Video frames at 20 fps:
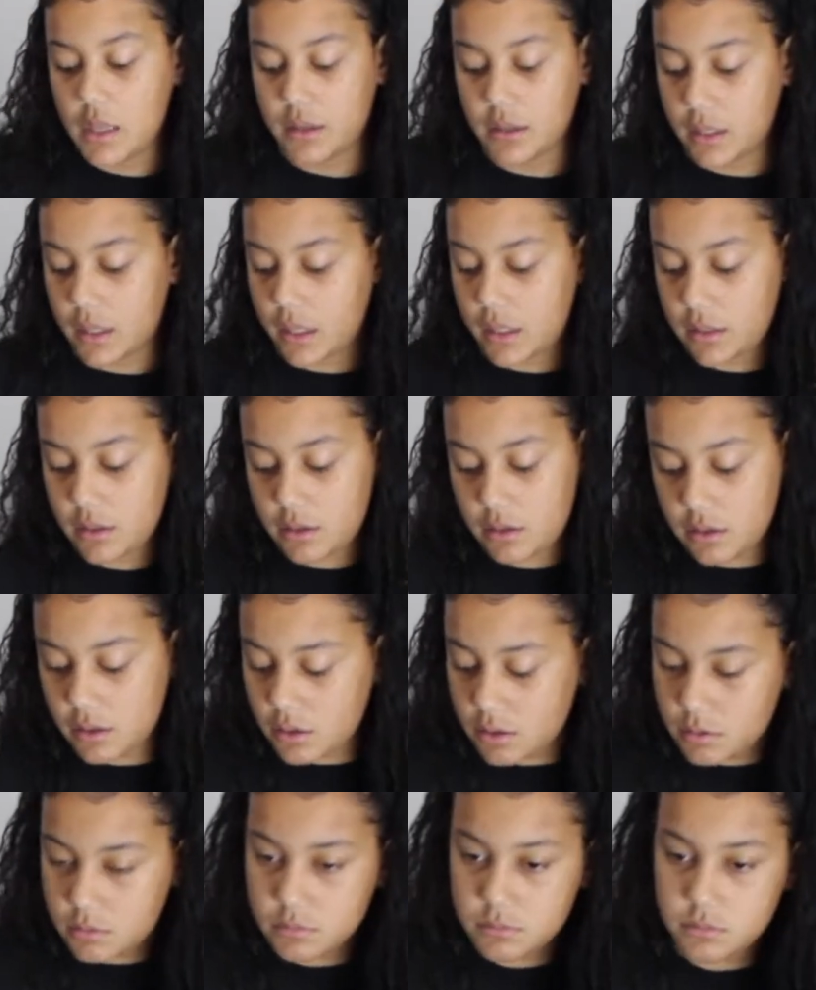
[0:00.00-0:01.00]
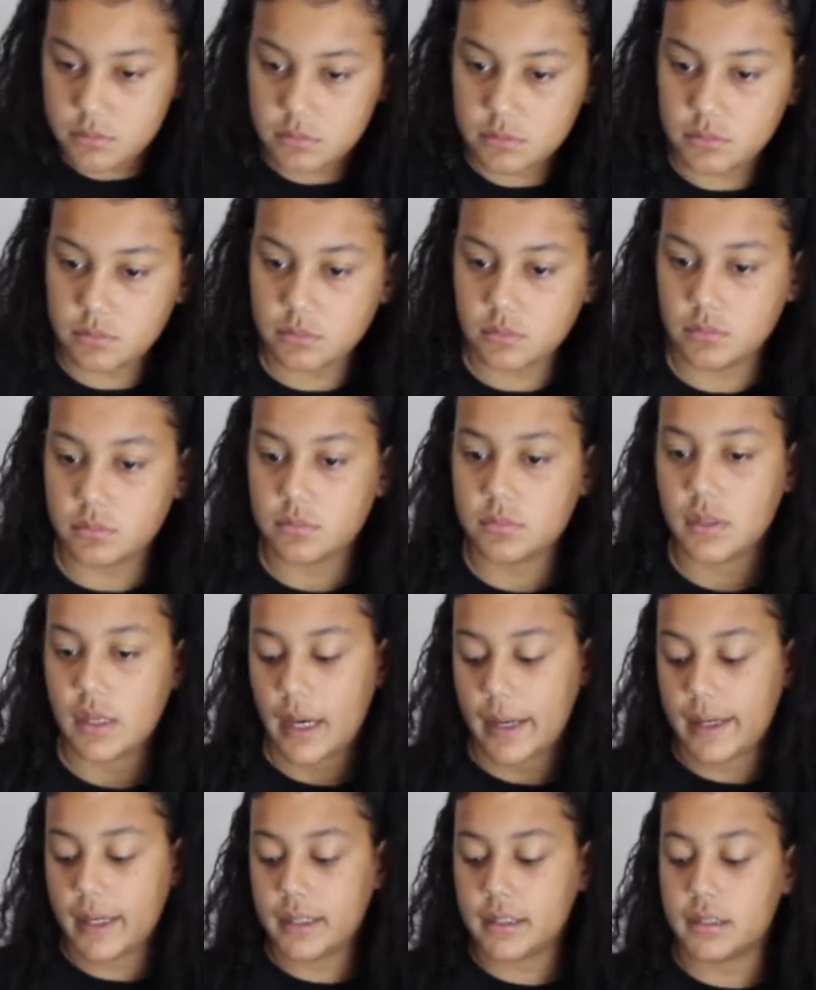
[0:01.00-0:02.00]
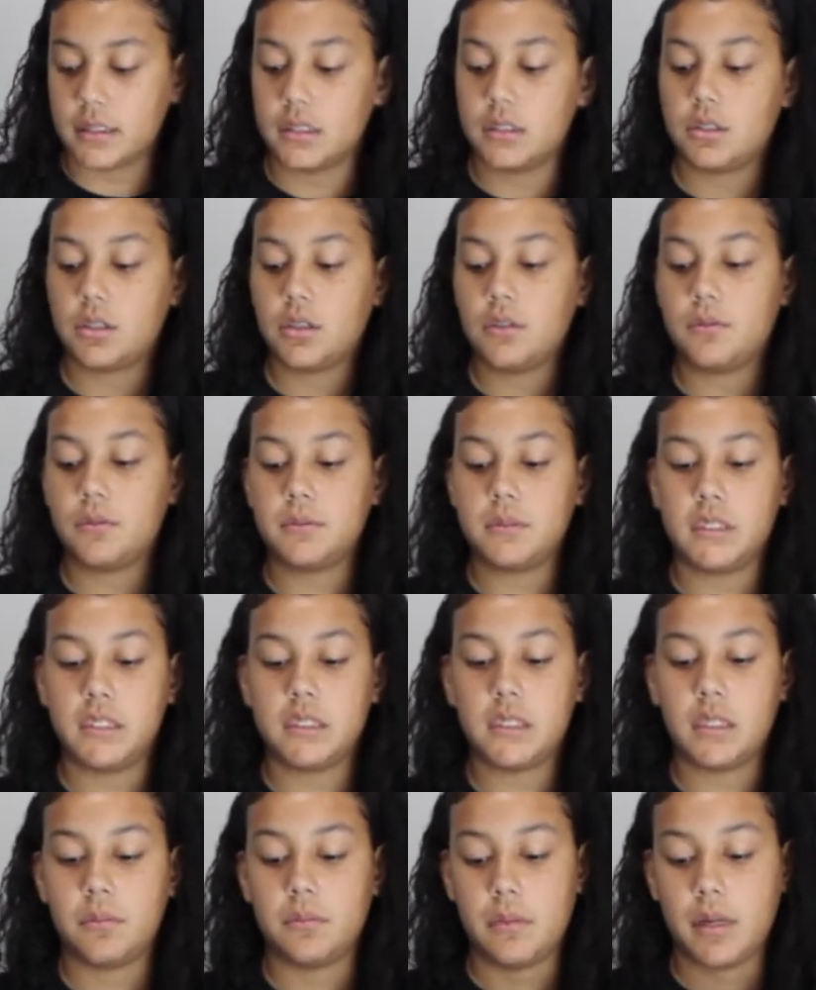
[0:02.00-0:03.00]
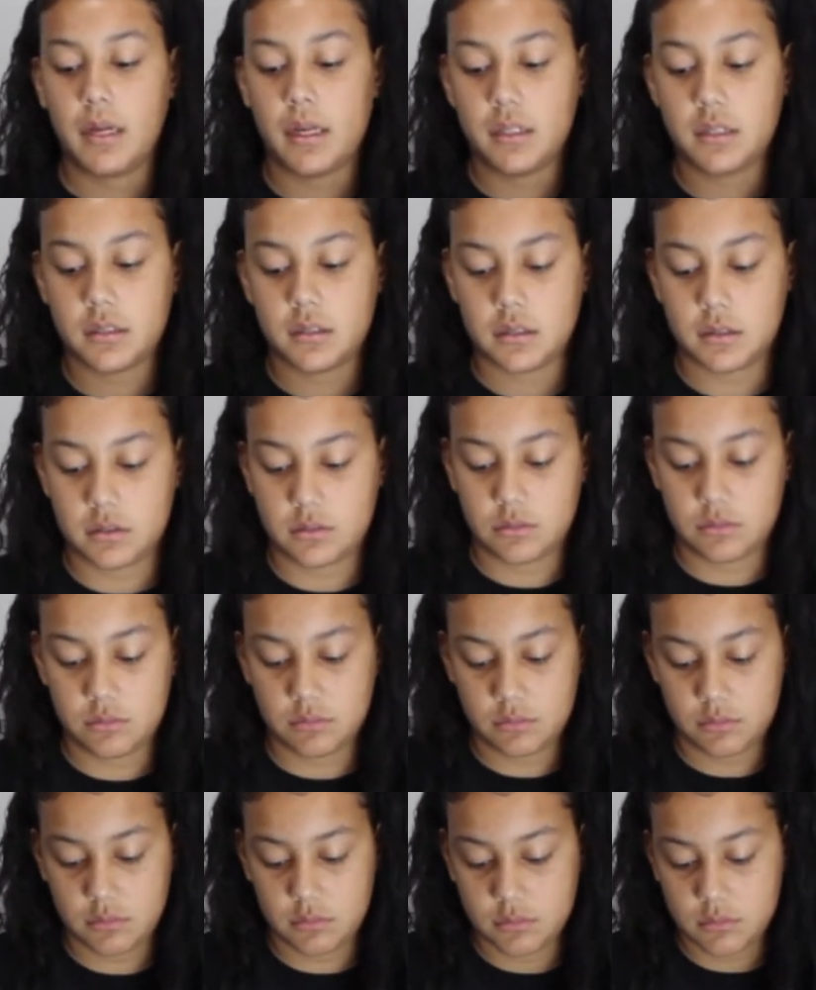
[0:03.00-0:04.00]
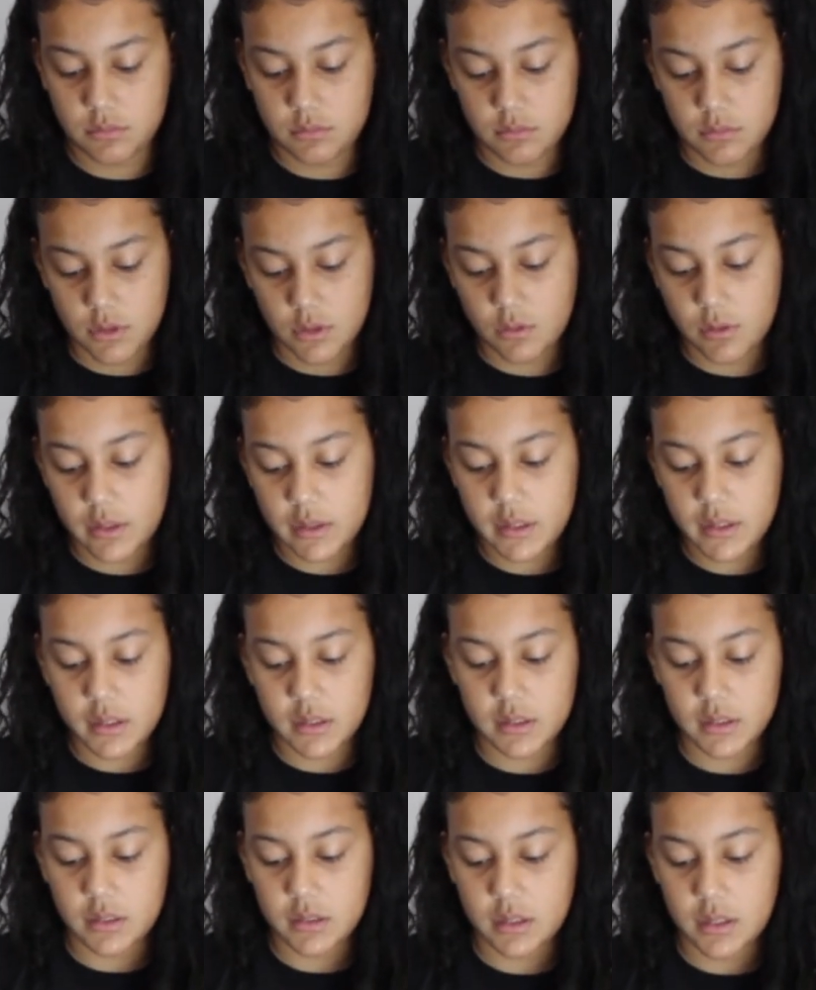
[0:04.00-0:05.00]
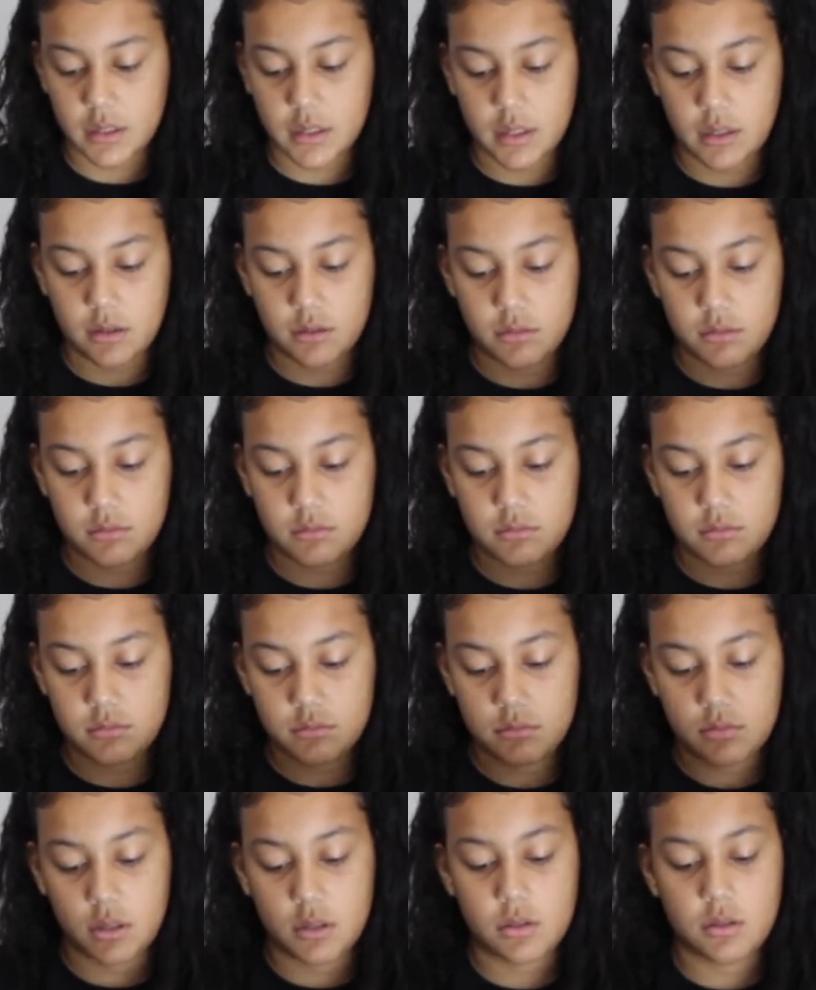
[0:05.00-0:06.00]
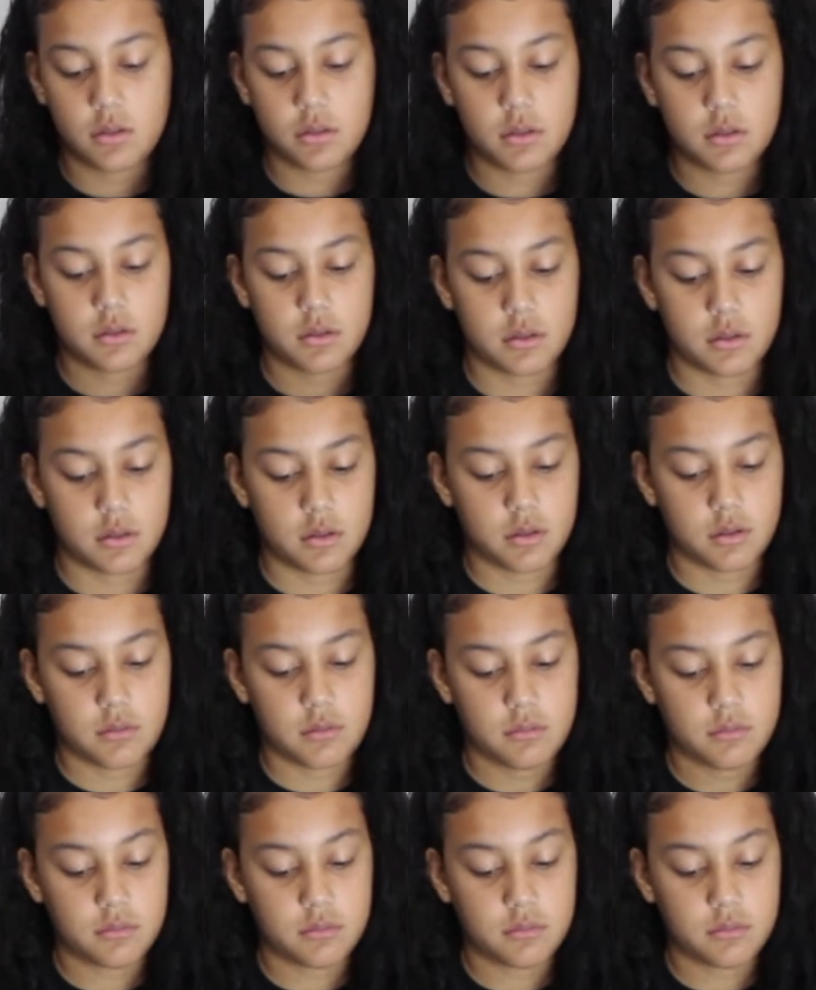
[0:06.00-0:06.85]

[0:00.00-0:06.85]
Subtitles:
Then I got this shirt from TJ Maxx. Oh, I think it's inside out. Oh, hold on.